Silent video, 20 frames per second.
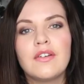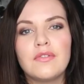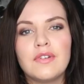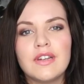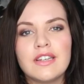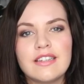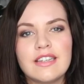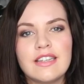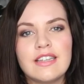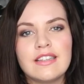
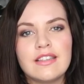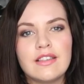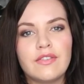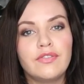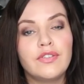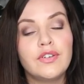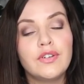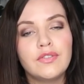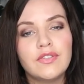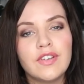which is the
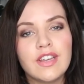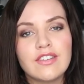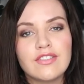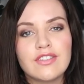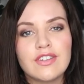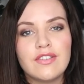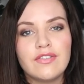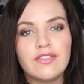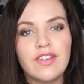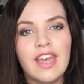full
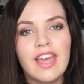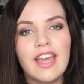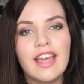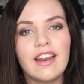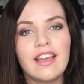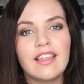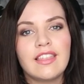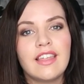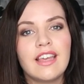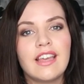version of it, and
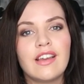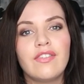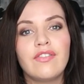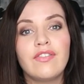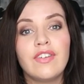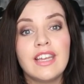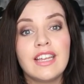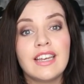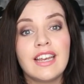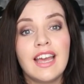I think
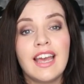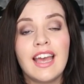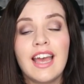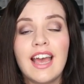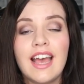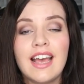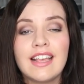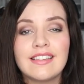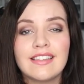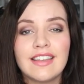Fina
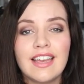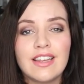as